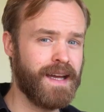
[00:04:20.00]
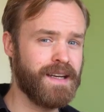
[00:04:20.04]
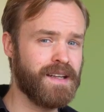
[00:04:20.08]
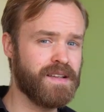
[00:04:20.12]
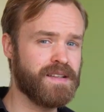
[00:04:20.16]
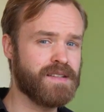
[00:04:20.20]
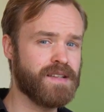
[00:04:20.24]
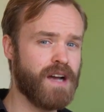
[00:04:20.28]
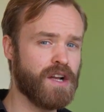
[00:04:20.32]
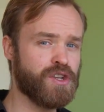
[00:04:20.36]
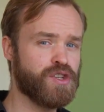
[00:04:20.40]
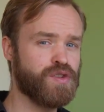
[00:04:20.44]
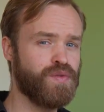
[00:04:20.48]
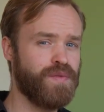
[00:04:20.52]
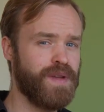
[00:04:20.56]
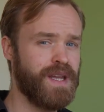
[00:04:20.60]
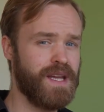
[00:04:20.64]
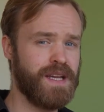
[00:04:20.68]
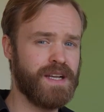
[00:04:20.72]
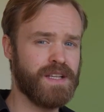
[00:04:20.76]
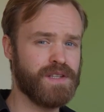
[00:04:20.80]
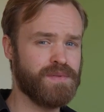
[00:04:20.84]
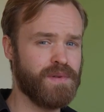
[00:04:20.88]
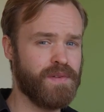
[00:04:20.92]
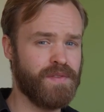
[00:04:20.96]
And as such,
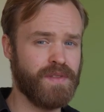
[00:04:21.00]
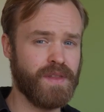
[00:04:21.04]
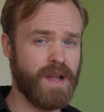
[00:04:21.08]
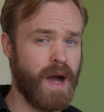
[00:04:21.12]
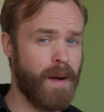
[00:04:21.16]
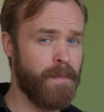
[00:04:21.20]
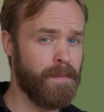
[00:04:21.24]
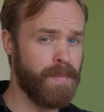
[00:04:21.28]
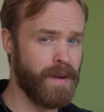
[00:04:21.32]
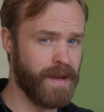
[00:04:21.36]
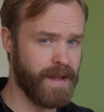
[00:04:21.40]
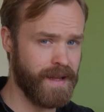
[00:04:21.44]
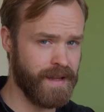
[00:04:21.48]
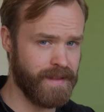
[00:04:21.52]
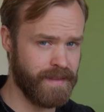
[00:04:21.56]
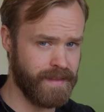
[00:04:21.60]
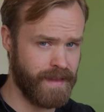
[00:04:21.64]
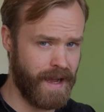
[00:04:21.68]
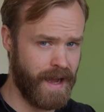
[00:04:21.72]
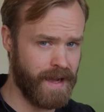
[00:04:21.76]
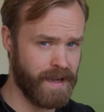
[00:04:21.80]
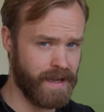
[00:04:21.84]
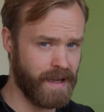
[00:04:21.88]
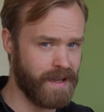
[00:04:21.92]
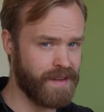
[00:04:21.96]
vegans with non-plant
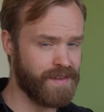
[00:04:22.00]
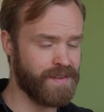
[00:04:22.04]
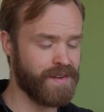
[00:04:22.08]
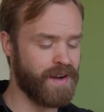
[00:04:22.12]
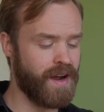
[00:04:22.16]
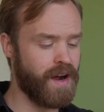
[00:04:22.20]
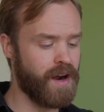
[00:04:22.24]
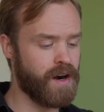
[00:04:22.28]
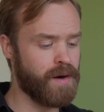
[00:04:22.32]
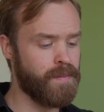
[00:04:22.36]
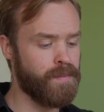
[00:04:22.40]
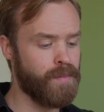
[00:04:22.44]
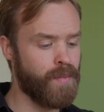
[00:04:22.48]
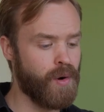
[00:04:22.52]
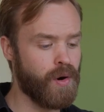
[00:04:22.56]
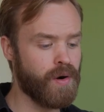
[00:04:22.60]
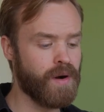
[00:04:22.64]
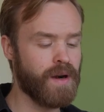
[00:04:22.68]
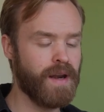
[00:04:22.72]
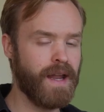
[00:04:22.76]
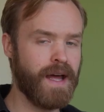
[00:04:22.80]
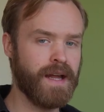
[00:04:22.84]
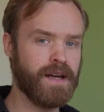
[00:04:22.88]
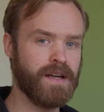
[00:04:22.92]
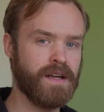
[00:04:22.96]
diets are
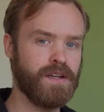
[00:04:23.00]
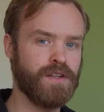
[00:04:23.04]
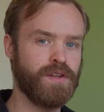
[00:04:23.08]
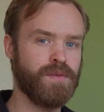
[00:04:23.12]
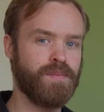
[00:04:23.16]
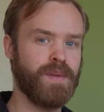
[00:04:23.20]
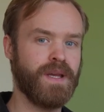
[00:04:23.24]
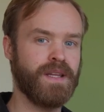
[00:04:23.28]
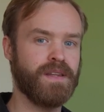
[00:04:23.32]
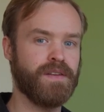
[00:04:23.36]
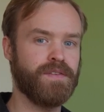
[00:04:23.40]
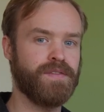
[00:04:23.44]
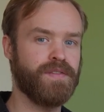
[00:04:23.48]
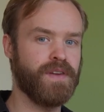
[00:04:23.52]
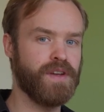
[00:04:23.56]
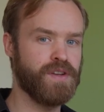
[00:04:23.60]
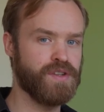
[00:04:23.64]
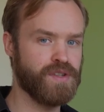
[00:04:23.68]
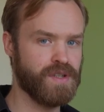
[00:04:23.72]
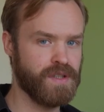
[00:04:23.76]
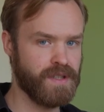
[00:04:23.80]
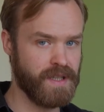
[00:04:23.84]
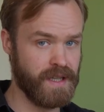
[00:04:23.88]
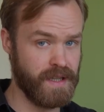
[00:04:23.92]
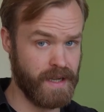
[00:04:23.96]
more likely to be
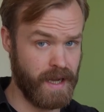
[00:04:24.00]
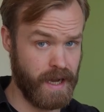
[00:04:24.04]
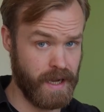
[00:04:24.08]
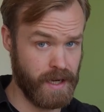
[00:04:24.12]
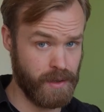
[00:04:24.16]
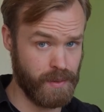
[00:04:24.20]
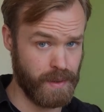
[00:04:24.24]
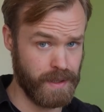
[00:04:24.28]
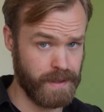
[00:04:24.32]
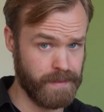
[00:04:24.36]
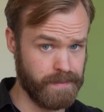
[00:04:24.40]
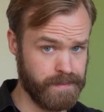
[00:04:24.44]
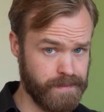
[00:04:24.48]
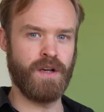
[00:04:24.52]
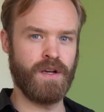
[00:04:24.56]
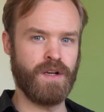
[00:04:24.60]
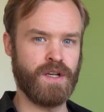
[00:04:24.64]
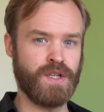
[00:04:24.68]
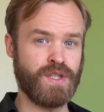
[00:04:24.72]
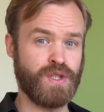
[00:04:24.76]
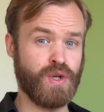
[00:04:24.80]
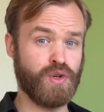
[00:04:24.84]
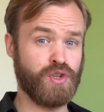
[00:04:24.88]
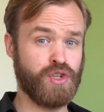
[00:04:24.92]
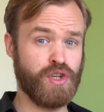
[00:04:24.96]
deficient in iron.
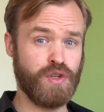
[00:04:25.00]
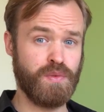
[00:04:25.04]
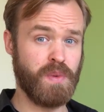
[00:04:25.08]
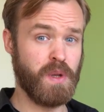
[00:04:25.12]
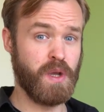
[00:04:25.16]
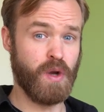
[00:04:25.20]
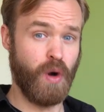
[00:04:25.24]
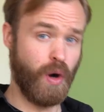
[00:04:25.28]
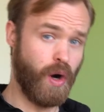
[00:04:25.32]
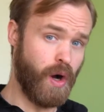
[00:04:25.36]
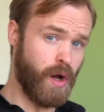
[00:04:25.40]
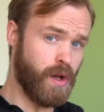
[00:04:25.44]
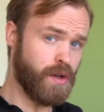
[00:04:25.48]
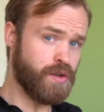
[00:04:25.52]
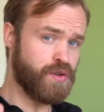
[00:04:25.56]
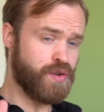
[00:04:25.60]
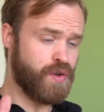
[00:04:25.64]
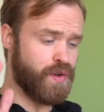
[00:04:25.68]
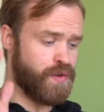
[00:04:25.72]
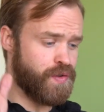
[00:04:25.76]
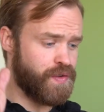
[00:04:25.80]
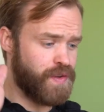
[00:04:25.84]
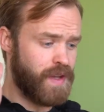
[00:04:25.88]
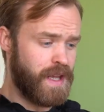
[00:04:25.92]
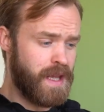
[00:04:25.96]
So should we all
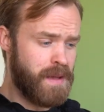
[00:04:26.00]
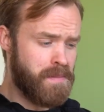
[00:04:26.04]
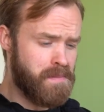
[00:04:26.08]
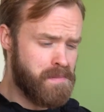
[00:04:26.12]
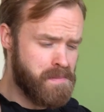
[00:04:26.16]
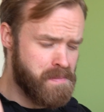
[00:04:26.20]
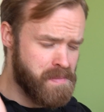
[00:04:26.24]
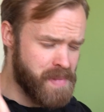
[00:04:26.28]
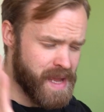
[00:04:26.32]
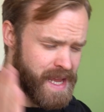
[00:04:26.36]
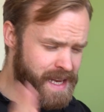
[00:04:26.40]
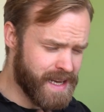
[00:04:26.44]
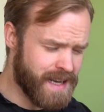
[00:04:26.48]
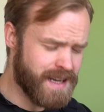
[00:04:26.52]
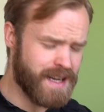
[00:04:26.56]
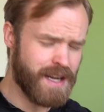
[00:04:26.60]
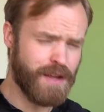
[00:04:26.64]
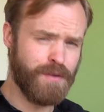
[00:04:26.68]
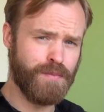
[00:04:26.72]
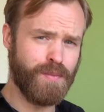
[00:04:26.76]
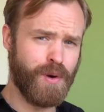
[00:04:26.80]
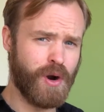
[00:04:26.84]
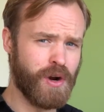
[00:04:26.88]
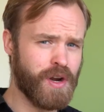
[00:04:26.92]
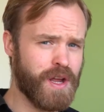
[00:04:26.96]
just
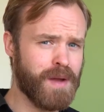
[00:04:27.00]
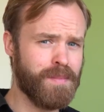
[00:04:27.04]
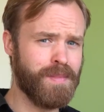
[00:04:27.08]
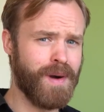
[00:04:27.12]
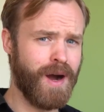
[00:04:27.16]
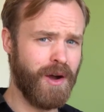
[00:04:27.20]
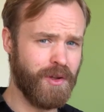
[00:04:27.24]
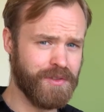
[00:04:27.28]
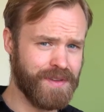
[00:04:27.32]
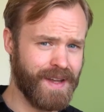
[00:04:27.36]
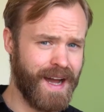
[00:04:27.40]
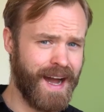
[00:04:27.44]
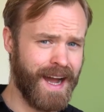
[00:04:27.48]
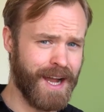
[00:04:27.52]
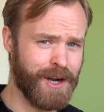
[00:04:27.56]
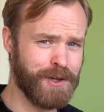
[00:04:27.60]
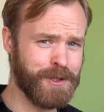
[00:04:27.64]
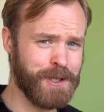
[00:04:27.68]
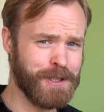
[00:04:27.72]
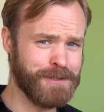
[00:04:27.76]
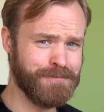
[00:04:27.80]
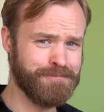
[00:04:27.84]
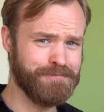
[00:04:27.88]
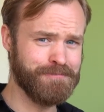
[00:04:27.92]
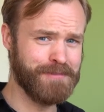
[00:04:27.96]
immediately worry about
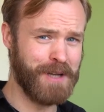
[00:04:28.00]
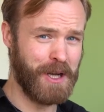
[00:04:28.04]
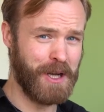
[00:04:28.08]
iron?